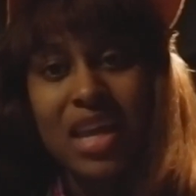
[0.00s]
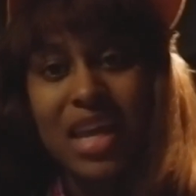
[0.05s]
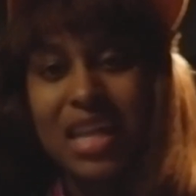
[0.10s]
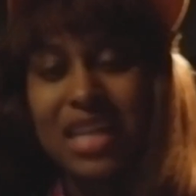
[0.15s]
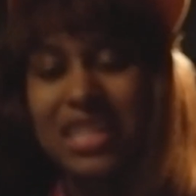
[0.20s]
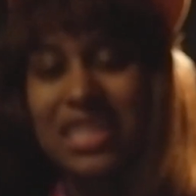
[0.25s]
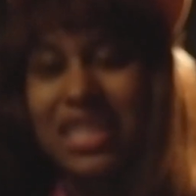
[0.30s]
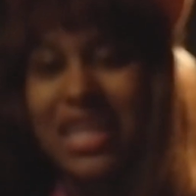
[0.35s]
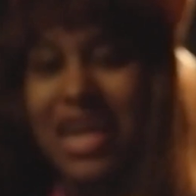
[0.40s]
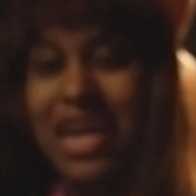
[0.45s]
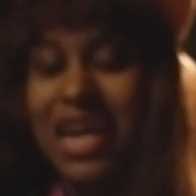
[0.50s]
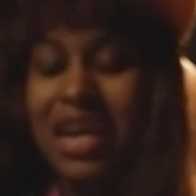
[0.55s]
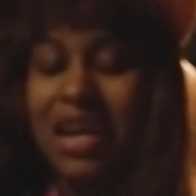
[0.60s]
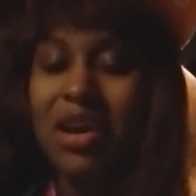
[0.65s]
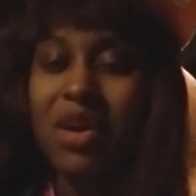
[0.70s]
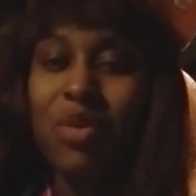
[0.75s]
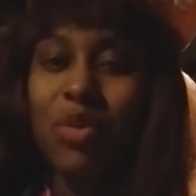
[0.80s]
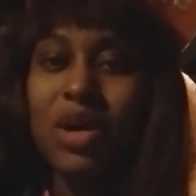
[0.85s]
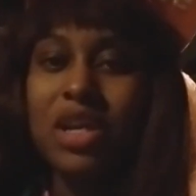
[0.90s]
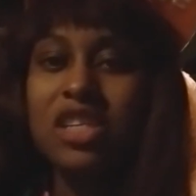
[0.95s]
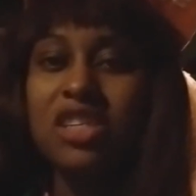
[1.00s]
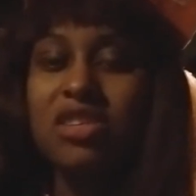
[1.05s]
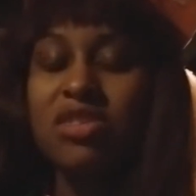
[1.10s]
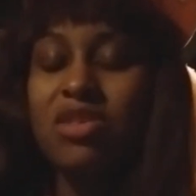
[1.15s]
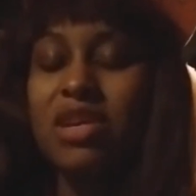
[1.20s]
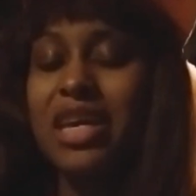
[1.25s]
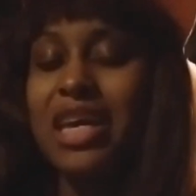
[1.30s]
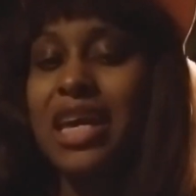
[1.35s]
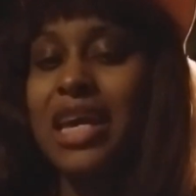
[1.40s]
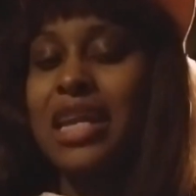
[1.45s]
And it's like once you
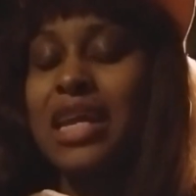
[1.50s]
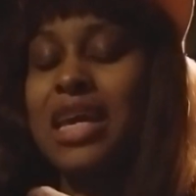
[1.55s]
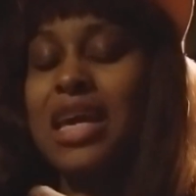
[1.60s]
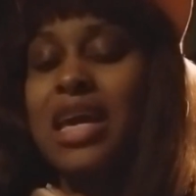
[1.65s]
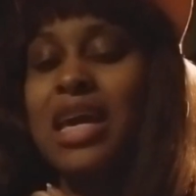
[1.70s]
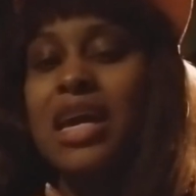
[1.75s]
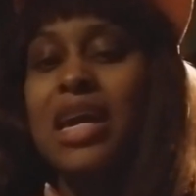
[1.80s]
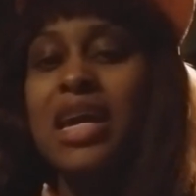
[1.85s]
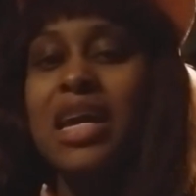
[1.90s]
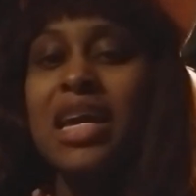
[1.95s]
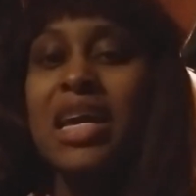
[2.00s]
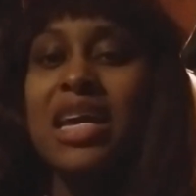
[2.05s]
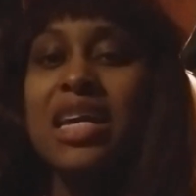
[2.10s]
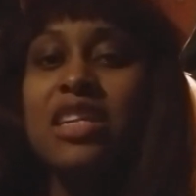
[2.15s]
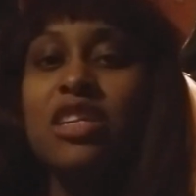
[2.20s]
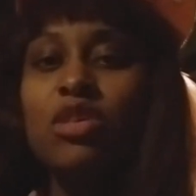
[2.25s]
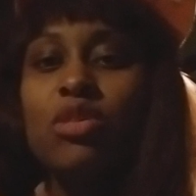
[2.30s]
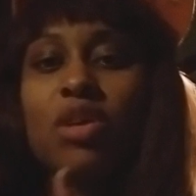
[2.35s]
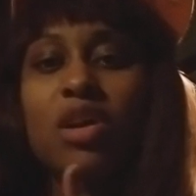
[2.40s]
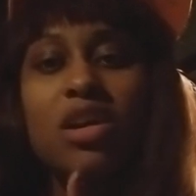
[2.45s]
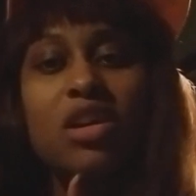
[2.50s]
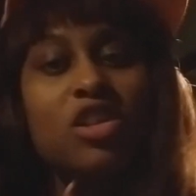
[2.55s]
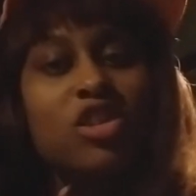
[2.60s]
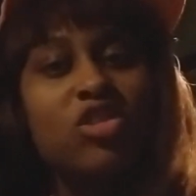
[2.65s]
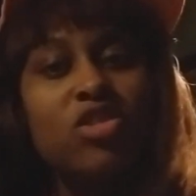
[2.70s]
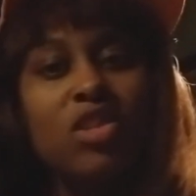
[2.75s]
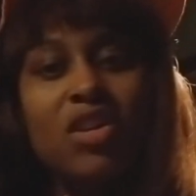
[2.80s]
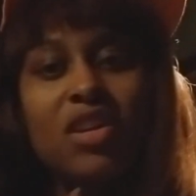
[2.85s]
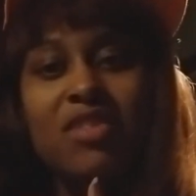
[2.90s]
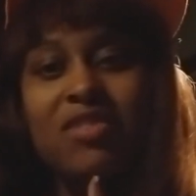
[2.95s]
get into a
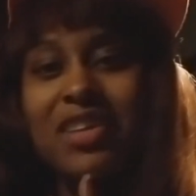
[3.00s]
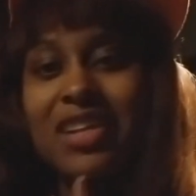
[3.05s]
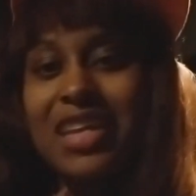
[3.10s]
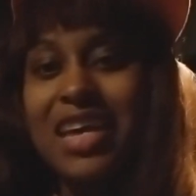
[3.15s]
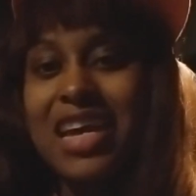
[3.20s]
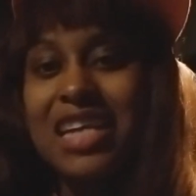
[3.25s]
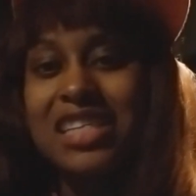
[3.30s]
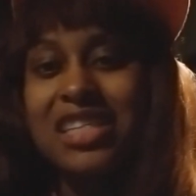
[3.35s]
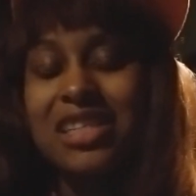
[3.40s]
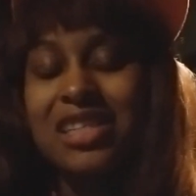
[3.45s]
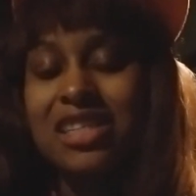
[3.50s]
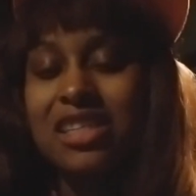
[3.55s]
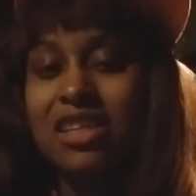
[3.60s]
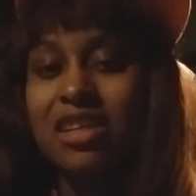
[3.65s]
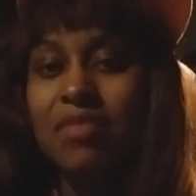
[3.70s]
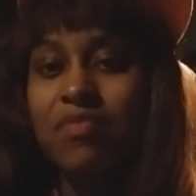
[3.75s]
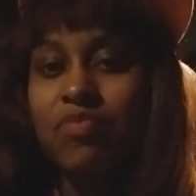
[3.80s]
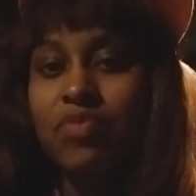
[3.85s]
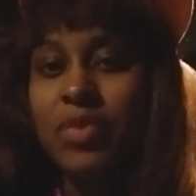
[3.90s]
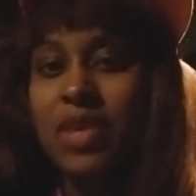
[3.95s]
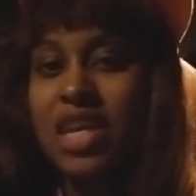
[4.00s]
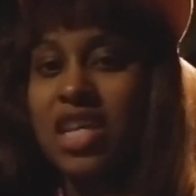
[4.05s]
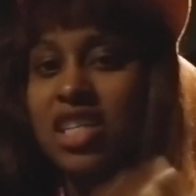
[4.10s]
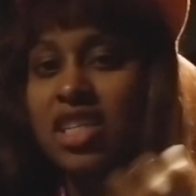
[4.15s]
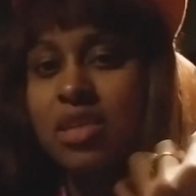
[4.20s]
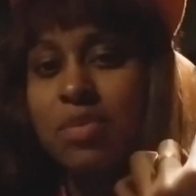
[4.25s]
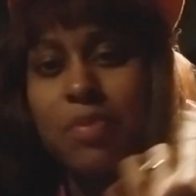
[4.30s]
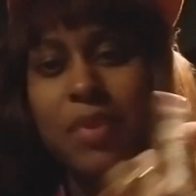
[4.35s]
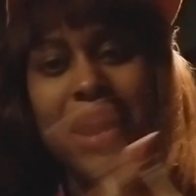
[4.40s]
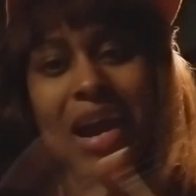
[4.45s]
controlling relationship, it
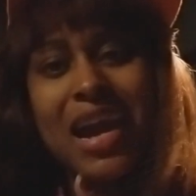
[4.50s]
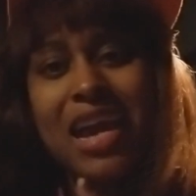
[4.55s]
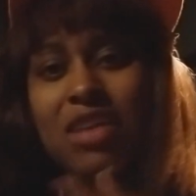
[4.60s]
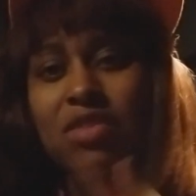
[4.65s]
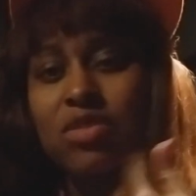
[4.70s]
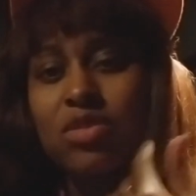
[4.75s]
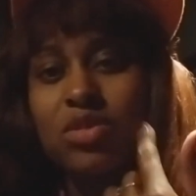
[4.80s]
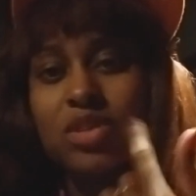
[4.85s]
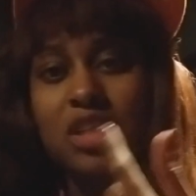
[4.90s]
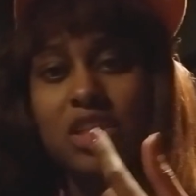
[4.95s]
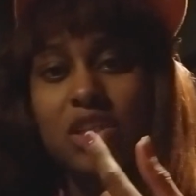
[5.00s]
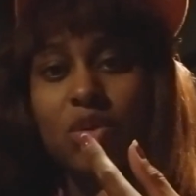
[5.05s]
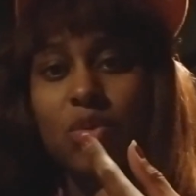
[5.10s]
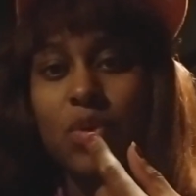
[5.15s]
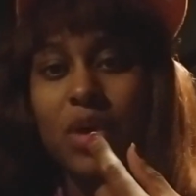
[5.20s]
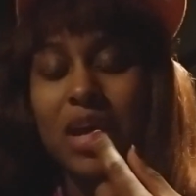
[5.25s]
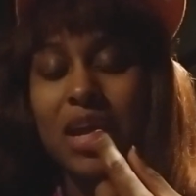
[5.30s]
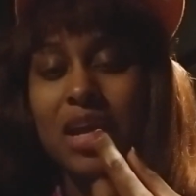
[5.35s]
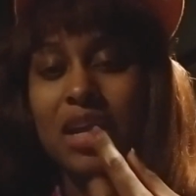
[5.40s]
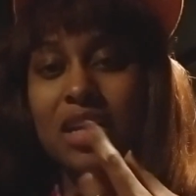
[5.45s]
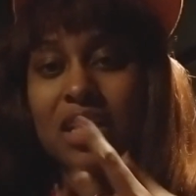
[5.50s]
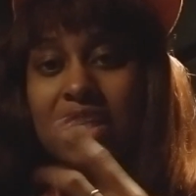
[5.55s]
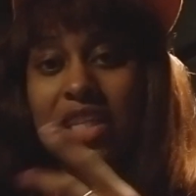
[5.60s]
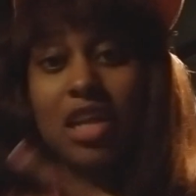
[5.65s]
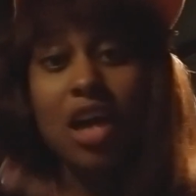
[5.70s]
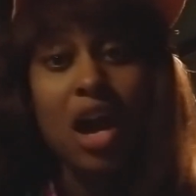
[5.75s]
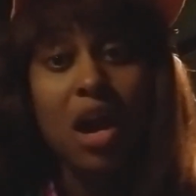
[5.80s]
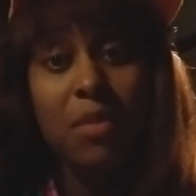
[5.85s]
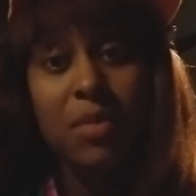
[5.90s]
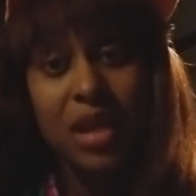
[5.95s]
spirals to where the
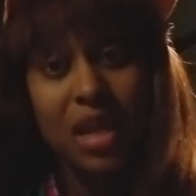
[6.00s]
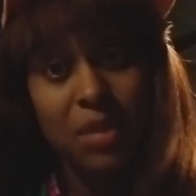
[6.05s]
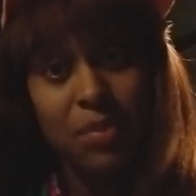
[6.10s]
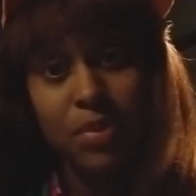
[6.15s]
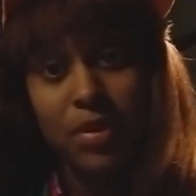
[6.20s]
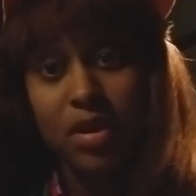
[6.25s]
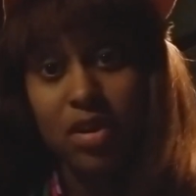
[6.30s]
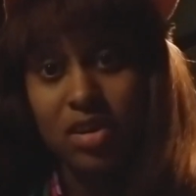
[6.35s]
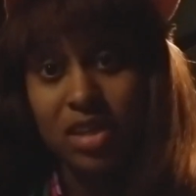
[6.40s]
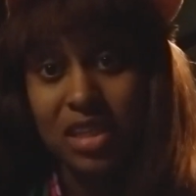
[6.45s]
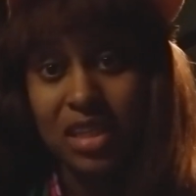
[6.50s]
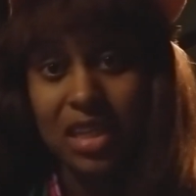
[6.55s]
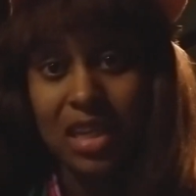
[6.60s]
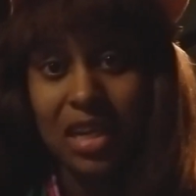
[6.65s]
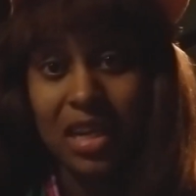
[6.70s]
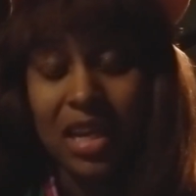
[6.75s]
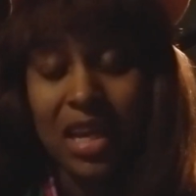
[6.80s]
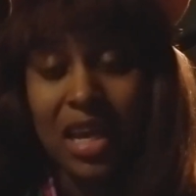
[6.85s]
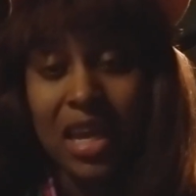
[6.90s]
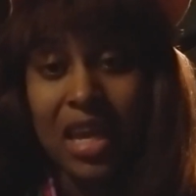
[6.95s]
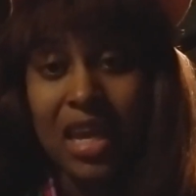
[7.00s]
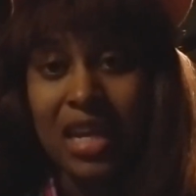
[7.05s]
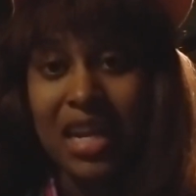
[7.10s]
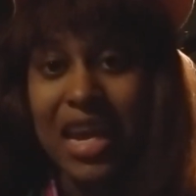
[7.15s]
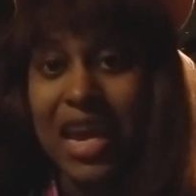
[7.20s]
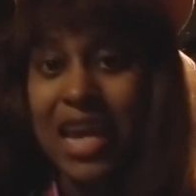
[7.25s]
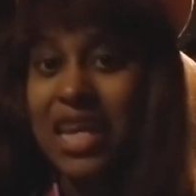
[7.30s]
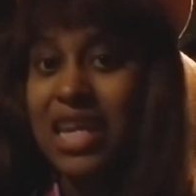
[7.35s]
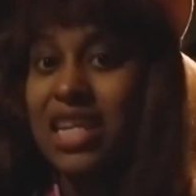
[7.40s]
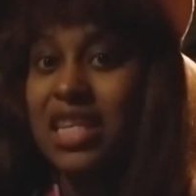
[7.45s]
dominant person
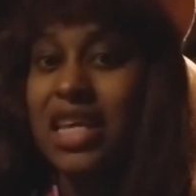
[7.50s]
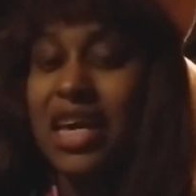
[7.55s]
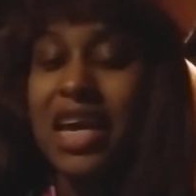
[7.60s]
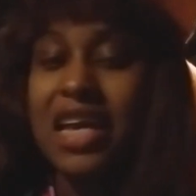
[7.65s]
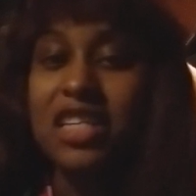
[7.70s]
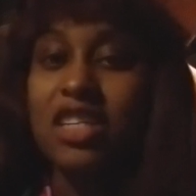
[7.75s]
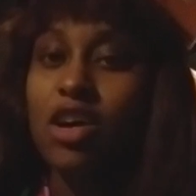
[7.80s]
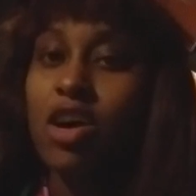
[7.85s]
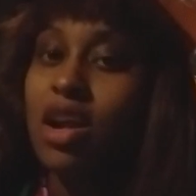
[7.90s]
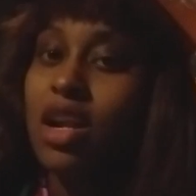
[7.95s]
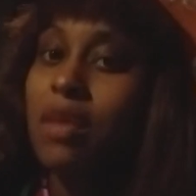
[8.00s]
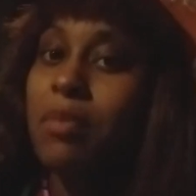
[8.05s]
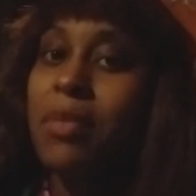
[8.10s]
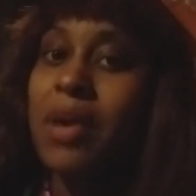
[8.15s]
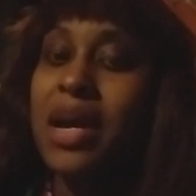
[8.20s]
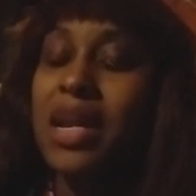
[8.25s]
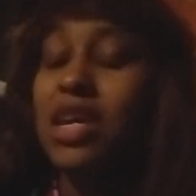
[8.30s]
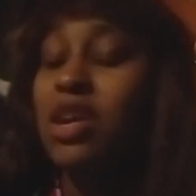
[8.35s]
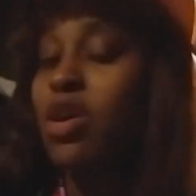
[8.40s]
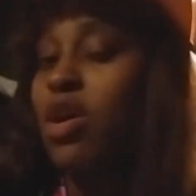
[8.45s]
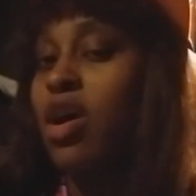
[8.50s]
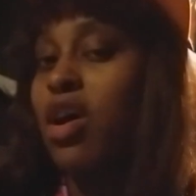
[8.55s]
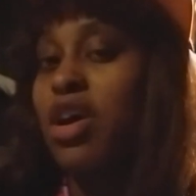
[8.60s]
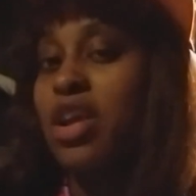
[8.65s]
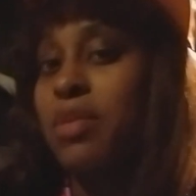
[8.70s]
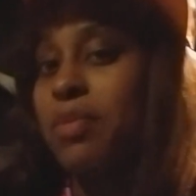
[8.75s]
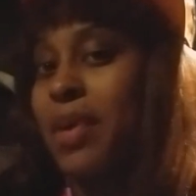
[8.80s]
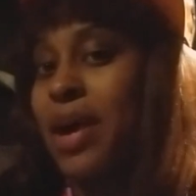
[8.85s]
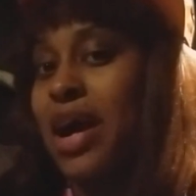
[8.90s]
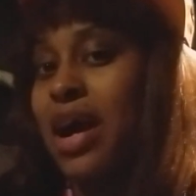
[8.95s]
that either has all the money or all
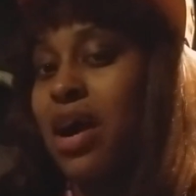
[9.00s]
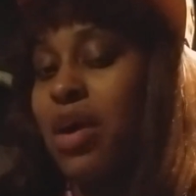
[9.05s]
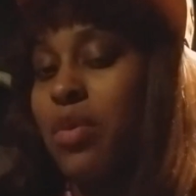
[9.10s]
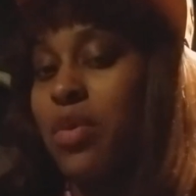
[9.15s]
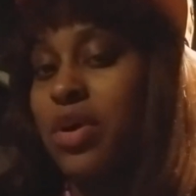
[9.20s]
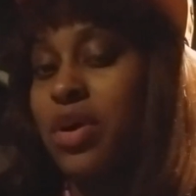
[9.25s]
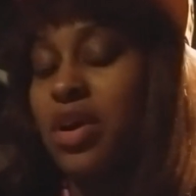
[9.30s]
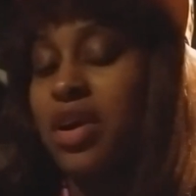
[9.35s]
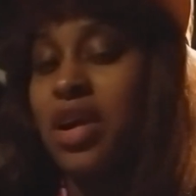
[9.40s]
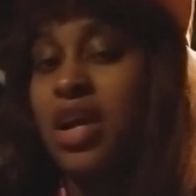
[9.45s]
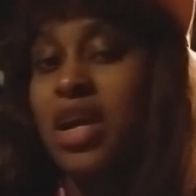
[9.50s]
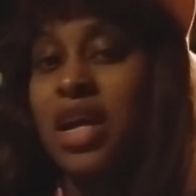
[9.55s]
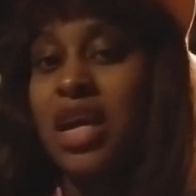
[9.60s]
the power,